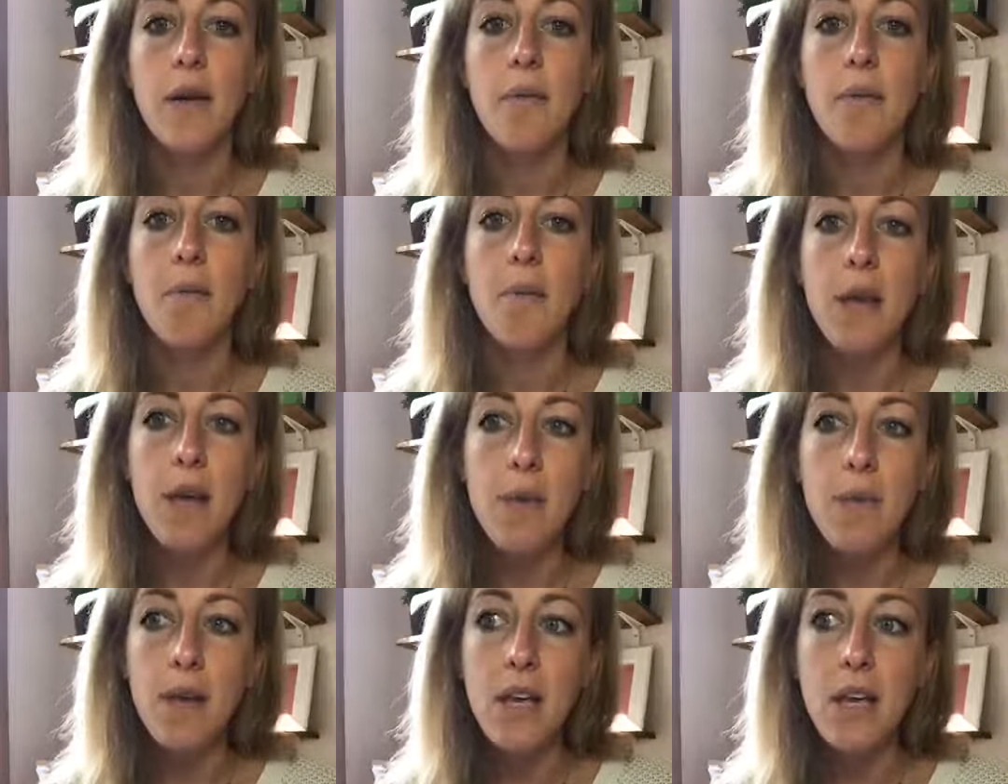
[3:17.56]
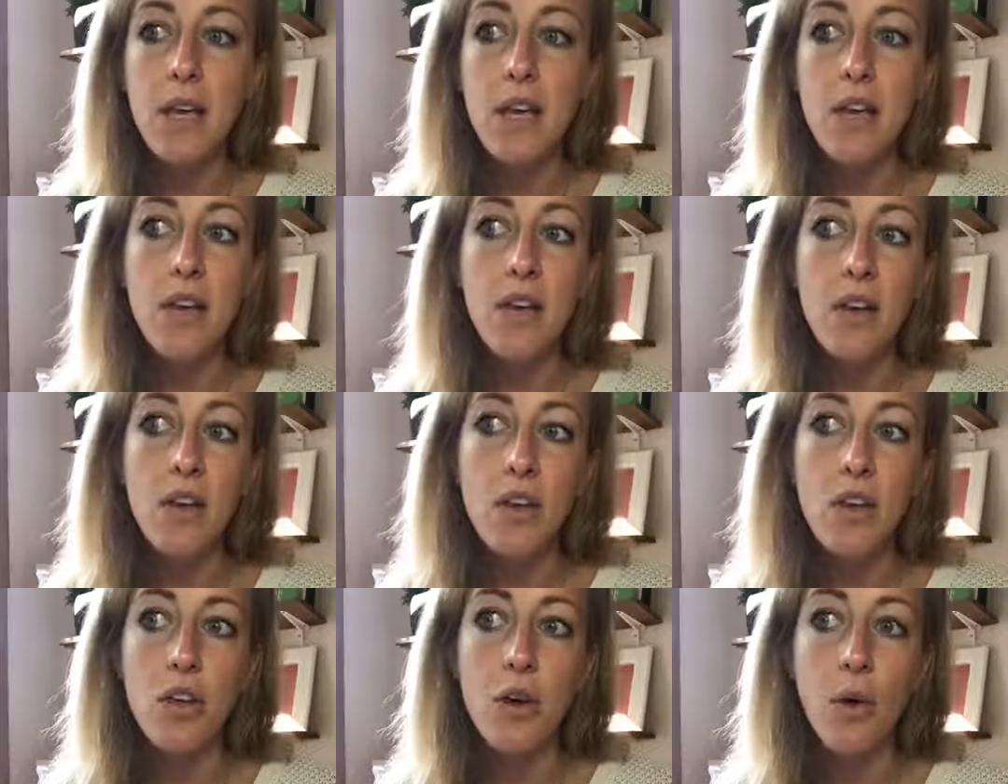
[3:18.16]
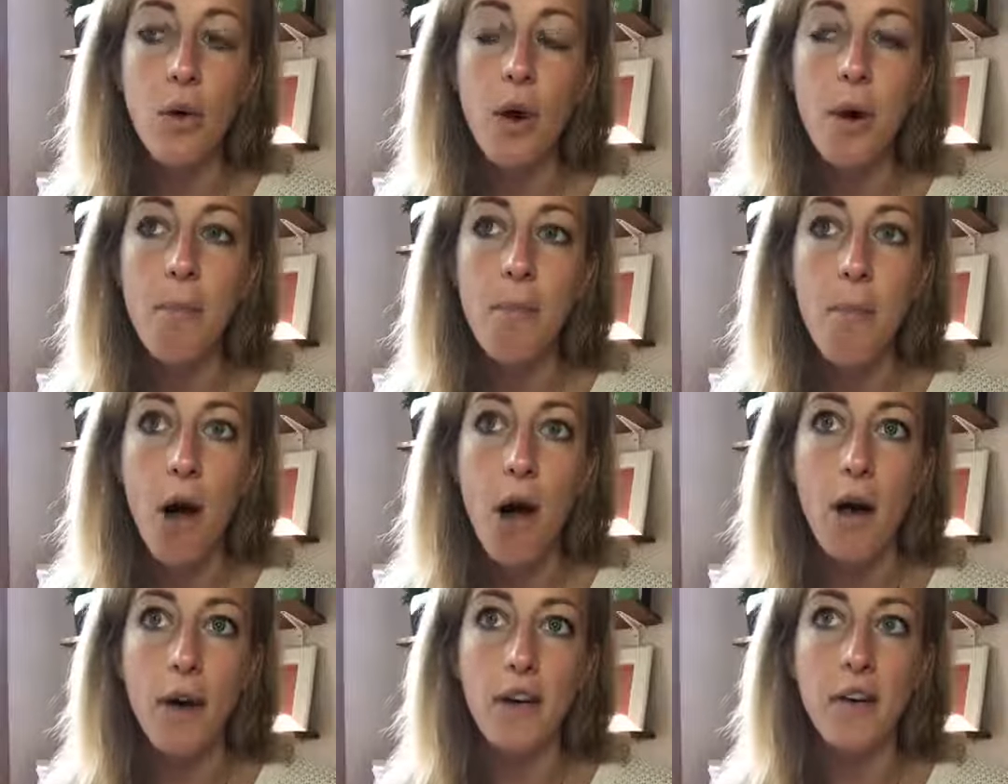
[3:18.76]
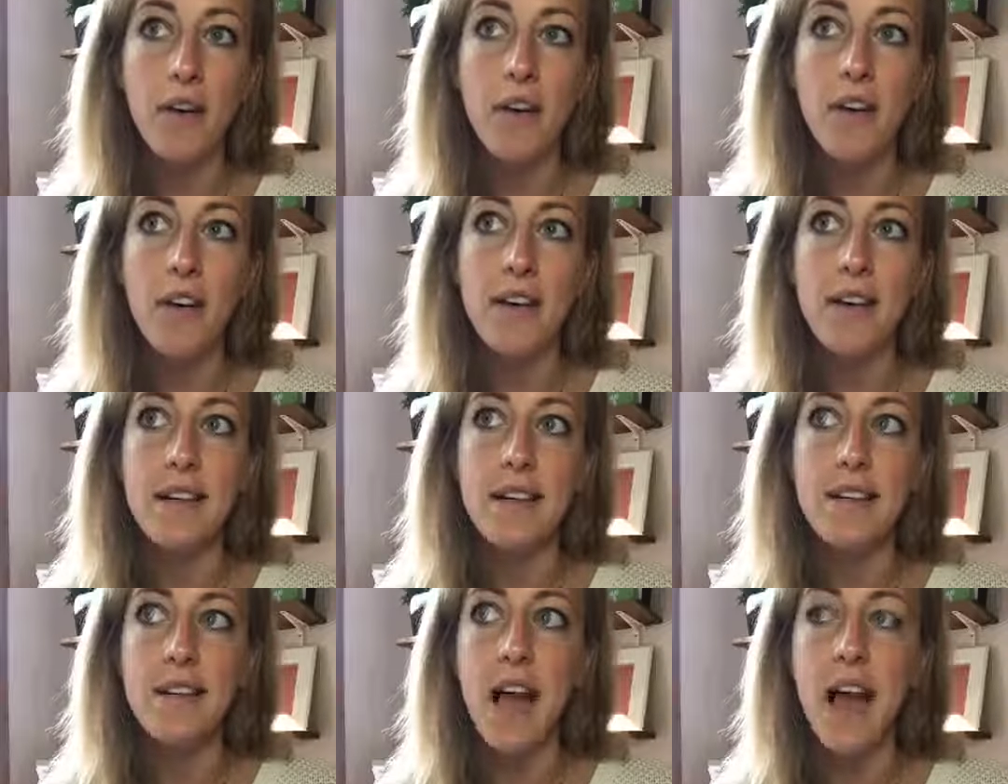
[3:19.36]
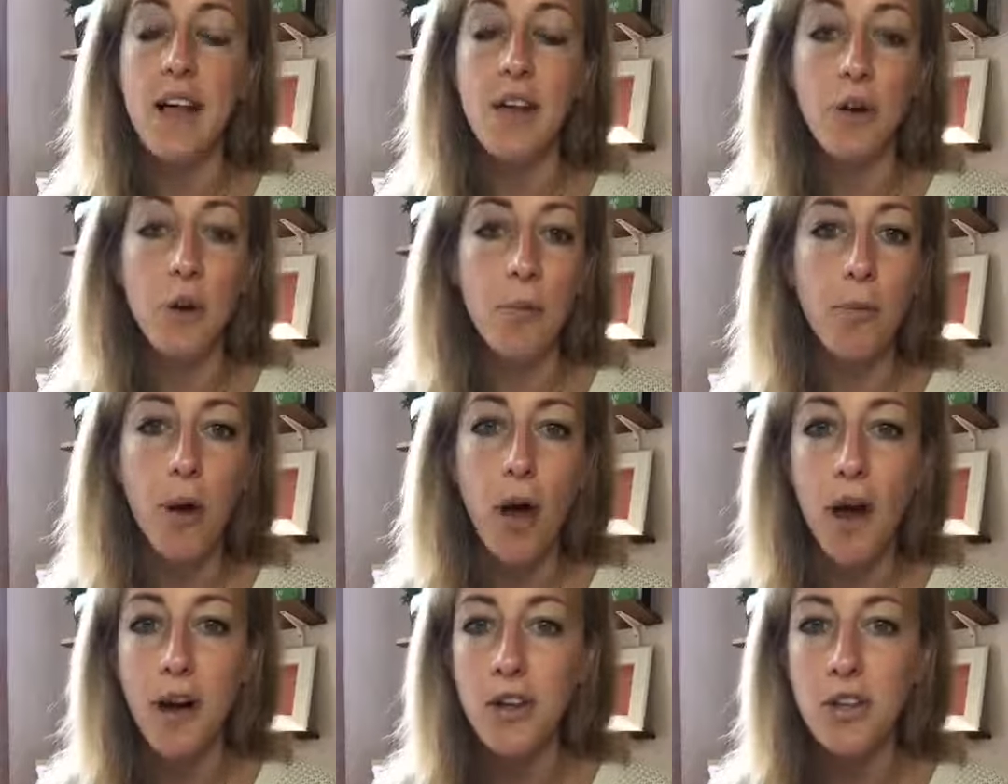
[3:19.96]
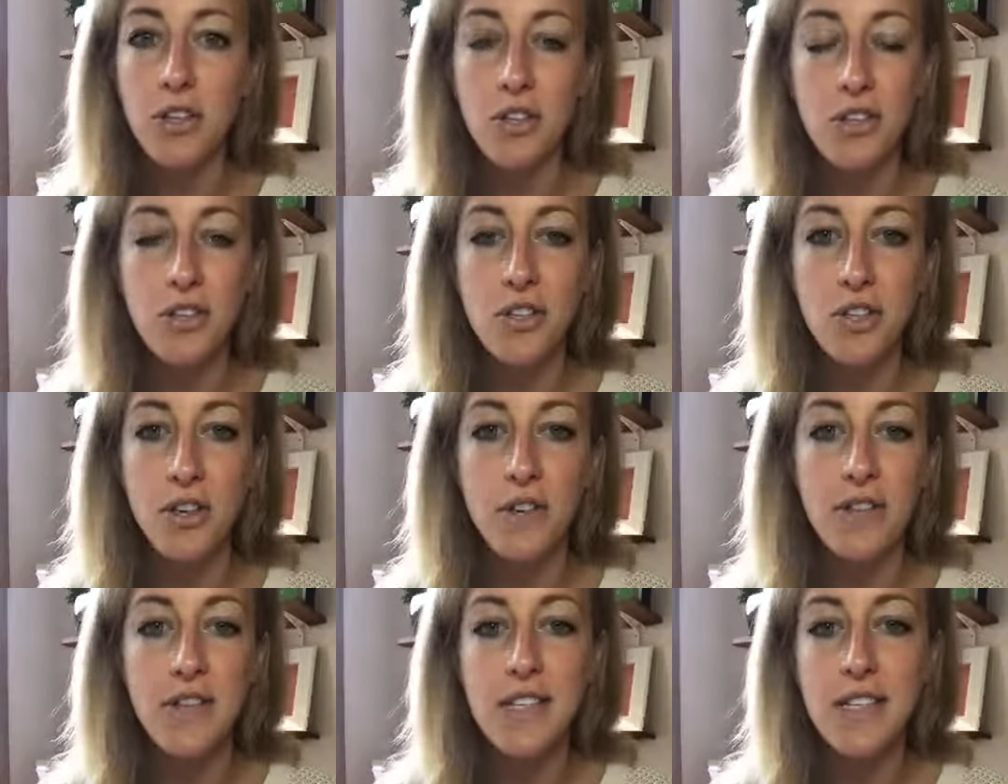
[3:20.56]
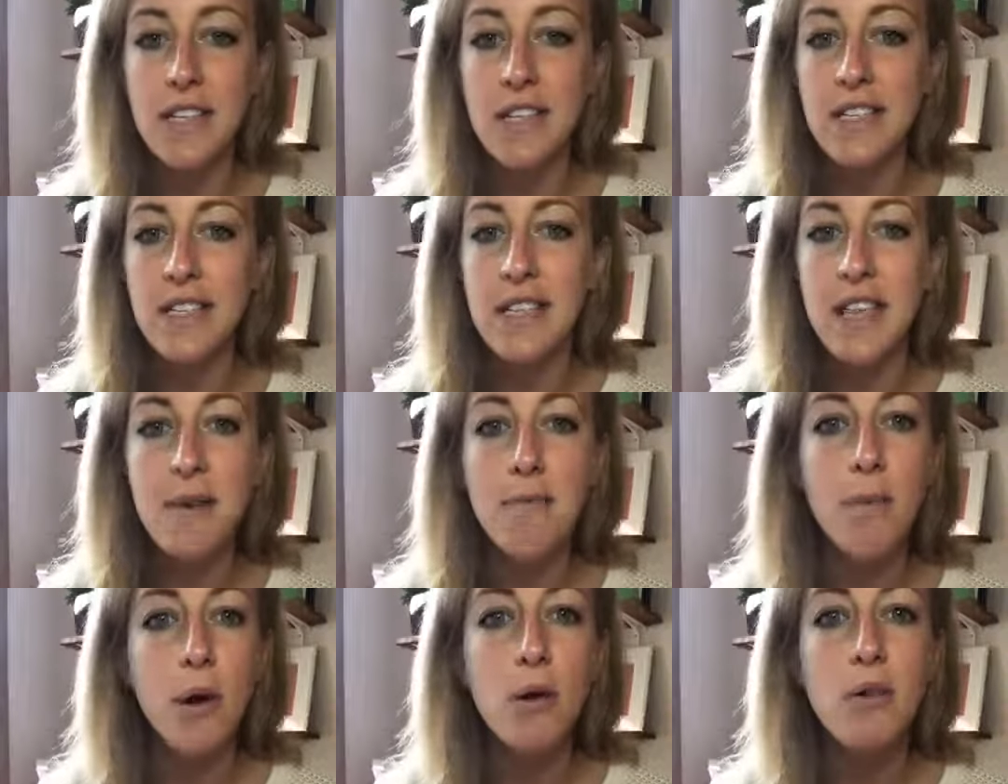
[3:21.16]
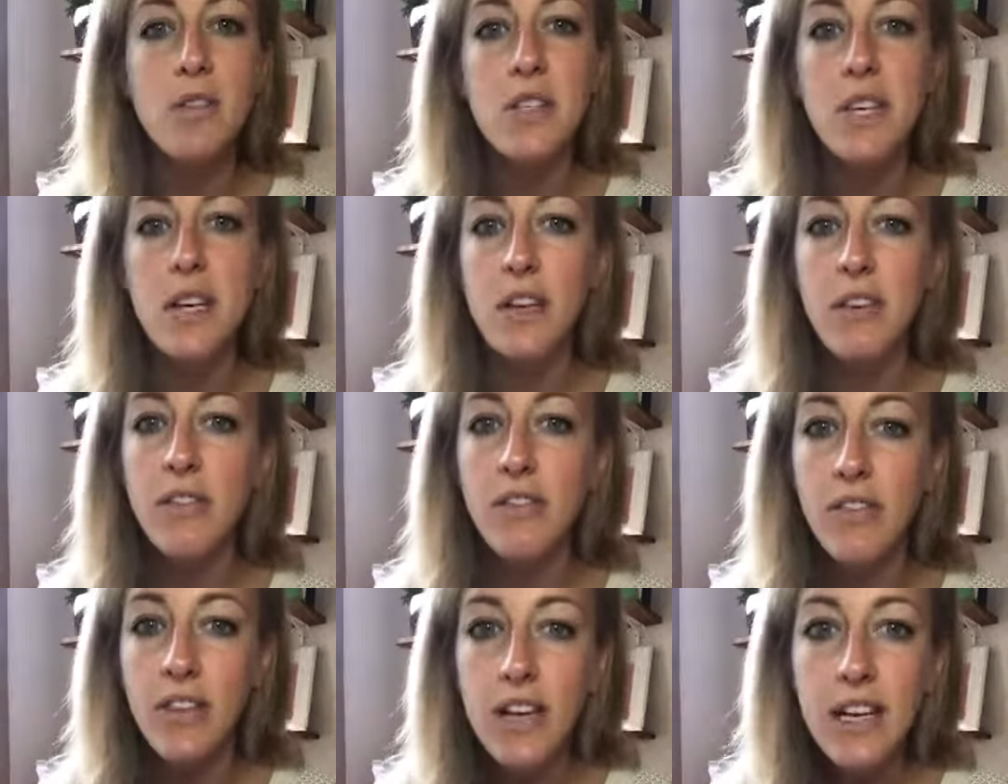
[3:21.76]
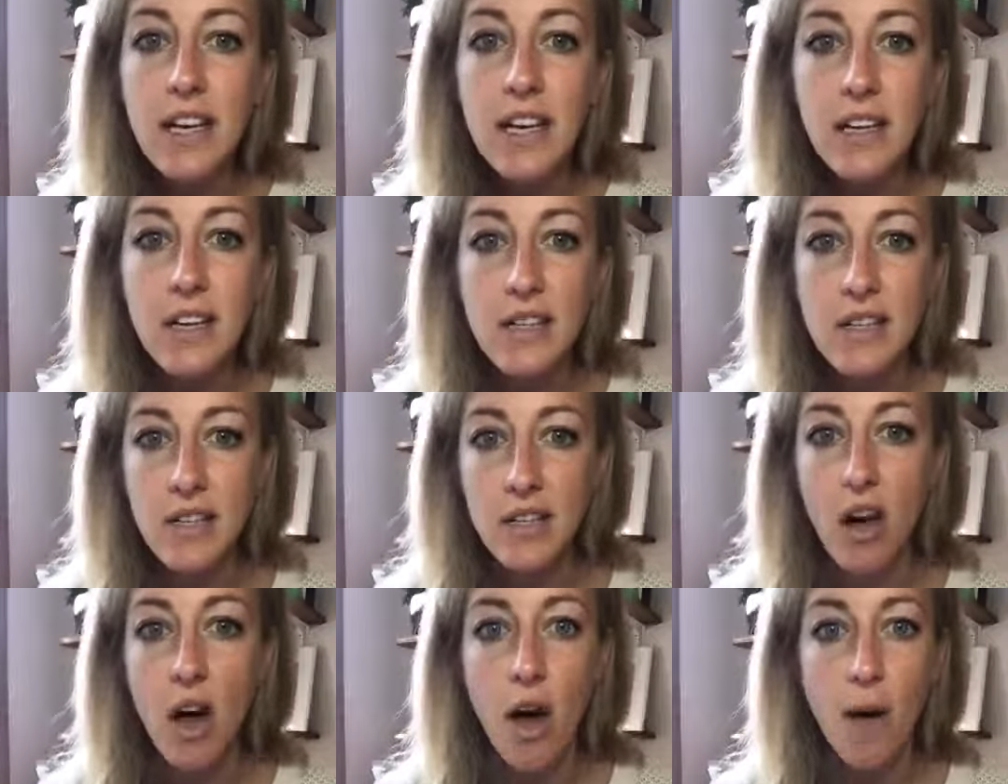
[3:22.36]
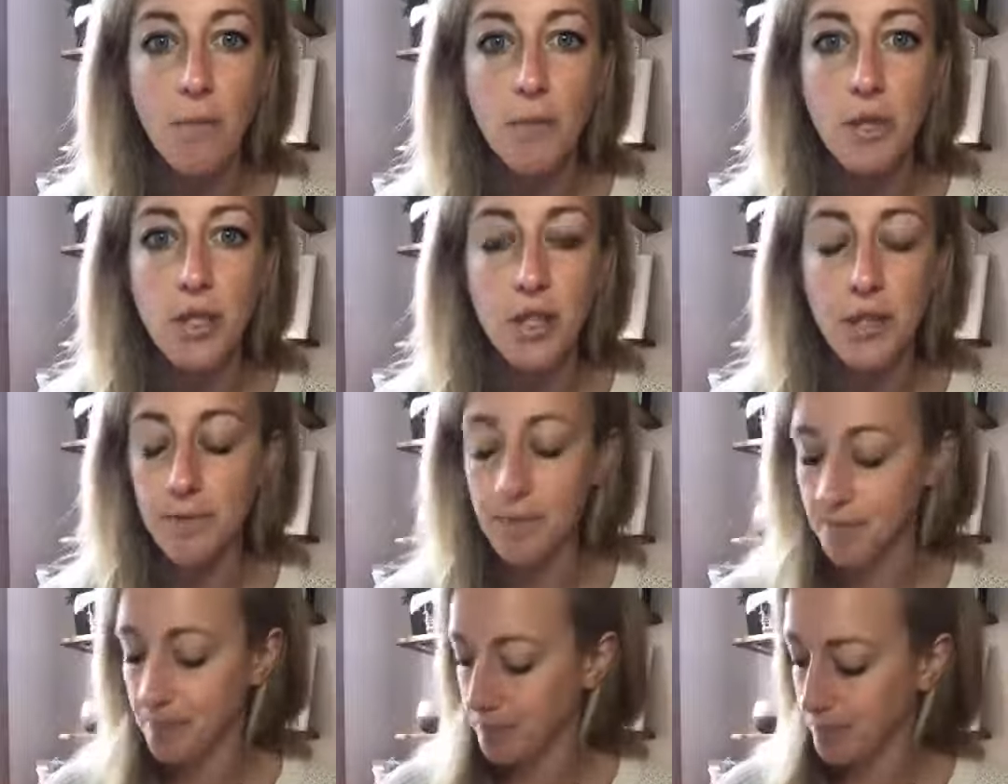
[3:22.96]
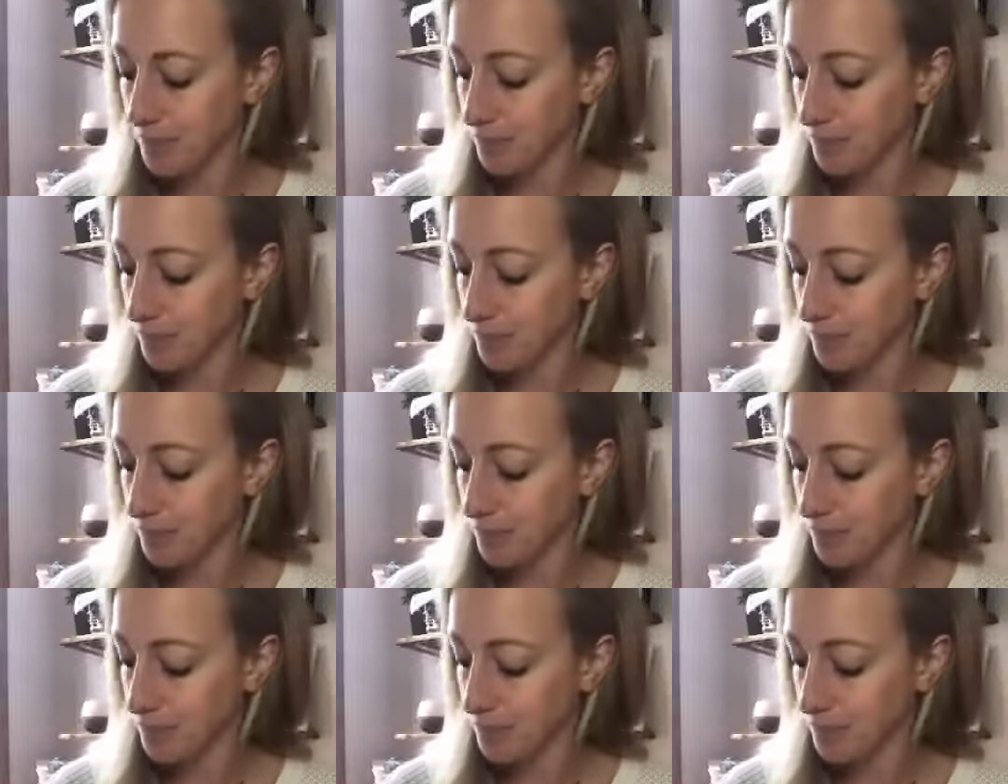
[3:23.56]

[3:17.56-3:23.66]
Maybe your model is that your product or service is the most convenient option.